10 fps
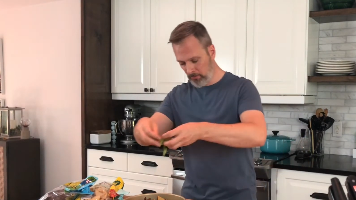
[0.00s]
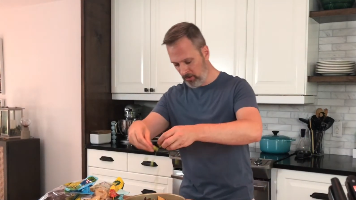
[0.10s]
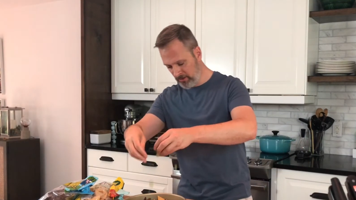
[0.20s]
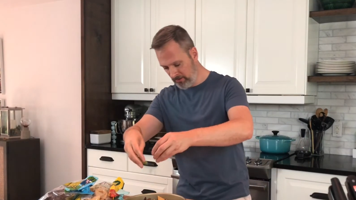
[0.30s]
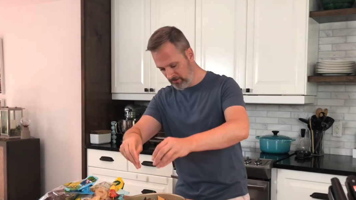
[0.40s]

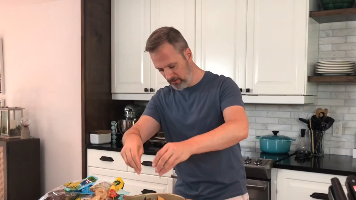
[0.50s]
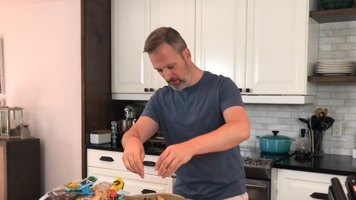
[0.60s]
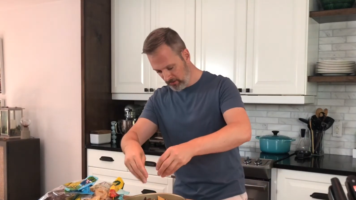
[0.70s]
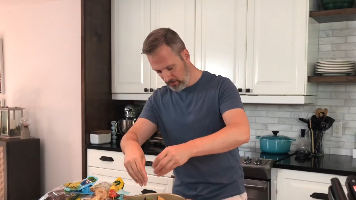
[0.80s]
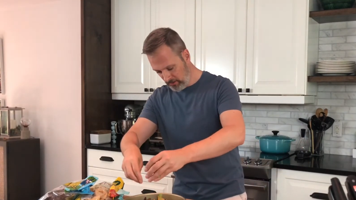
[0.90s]
parts,
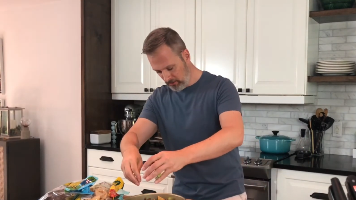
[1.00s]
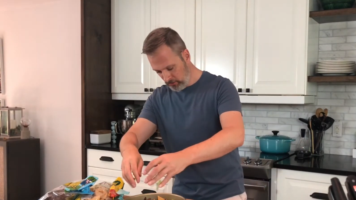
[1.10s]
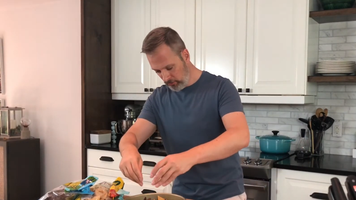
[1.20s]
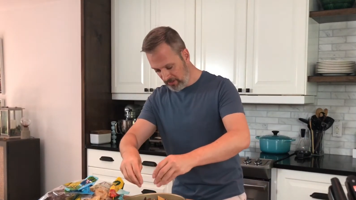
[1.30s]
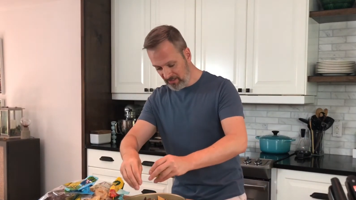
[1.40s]

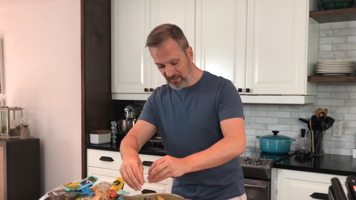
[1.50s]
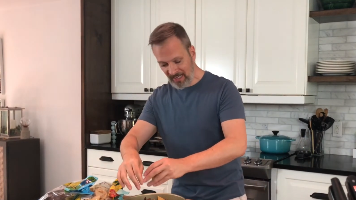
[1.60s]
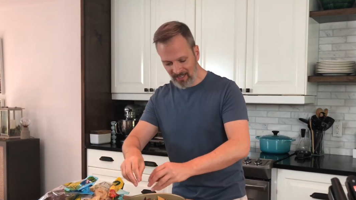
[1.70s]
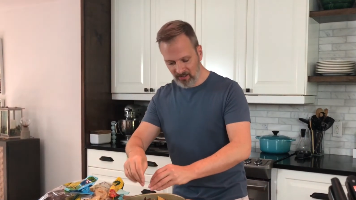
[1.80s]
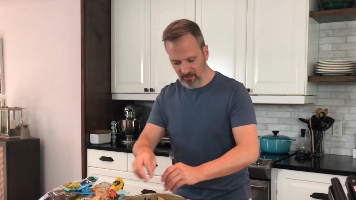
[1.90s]
green
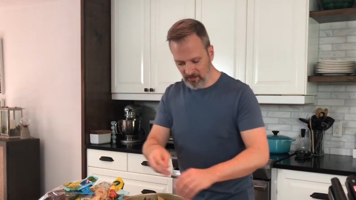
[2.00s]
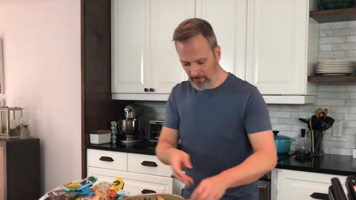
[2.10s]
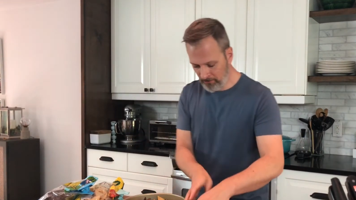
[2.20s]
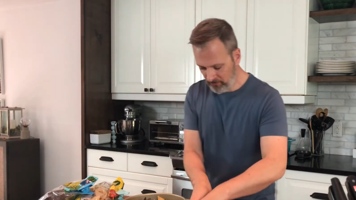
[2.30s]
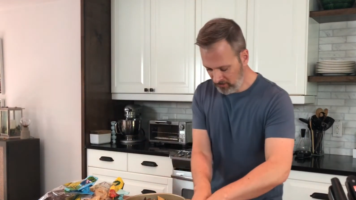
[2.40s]
scallion,